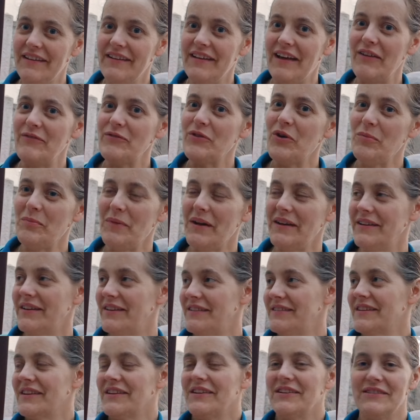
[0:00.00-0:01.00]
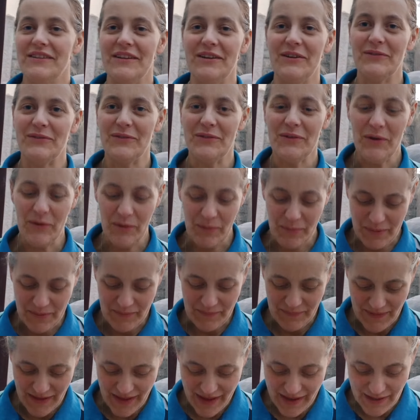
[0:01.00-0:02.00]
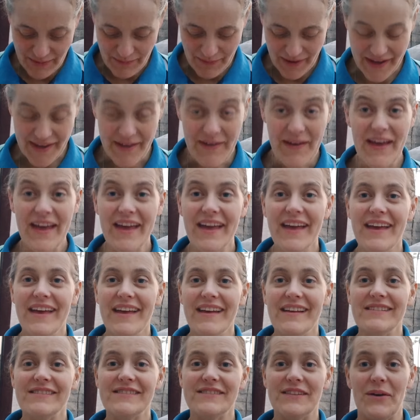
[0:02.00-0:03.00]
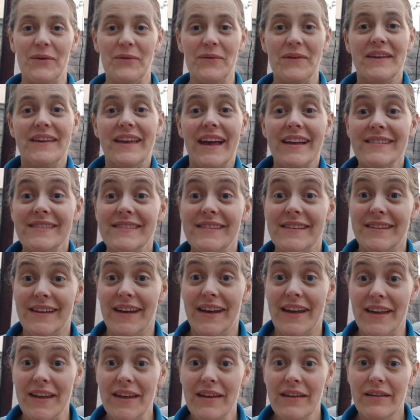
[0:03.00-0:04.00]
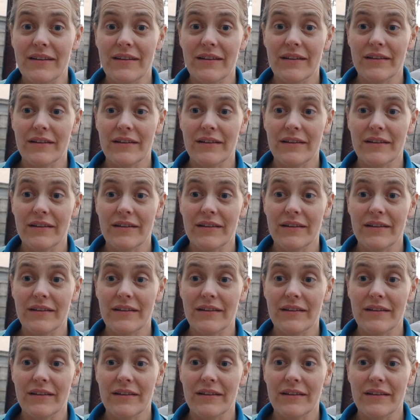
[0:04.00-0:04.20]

I've got my nice cardi on top. Anyway, so yesterday,